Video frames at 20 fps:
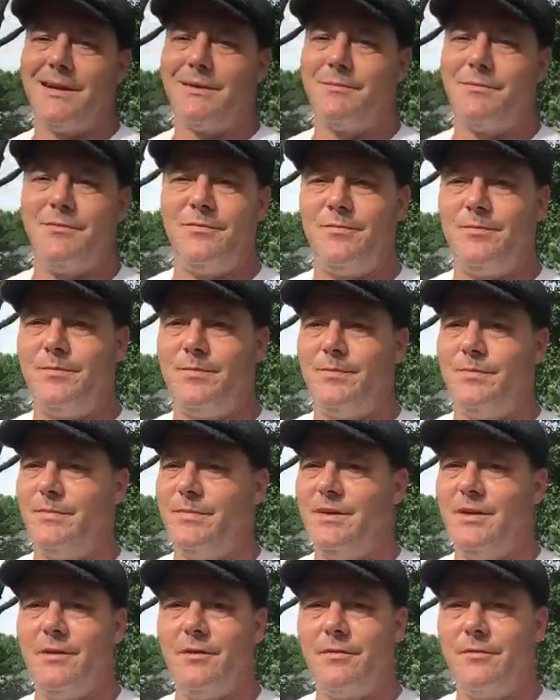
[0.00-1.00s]
like
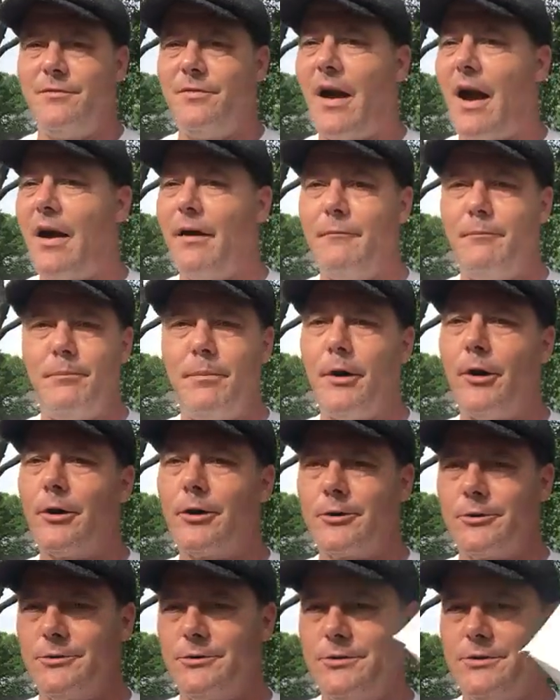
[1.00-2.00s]
5
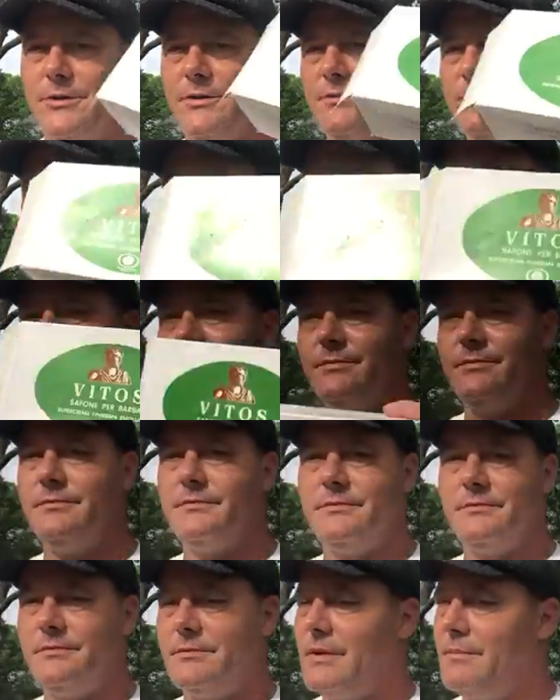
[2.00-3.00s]
bars of.
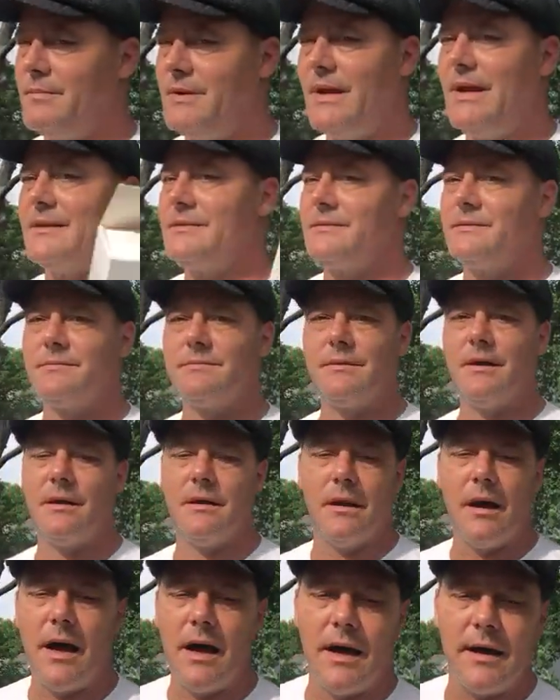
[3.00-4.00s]
I mean, that's a
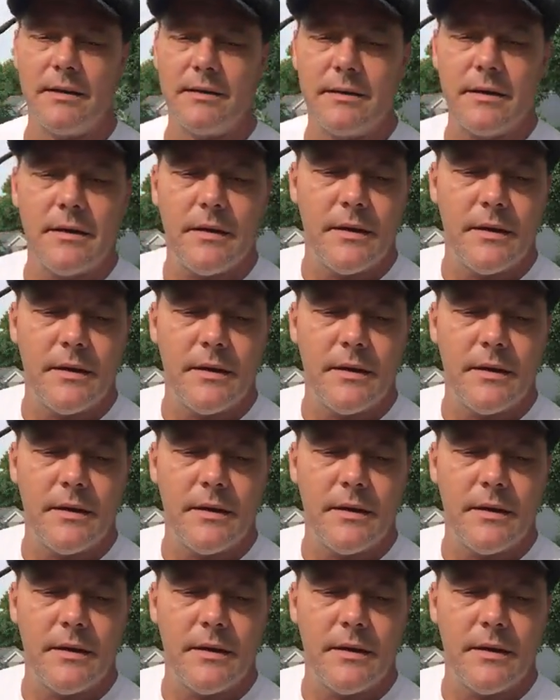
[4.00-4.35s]
lot.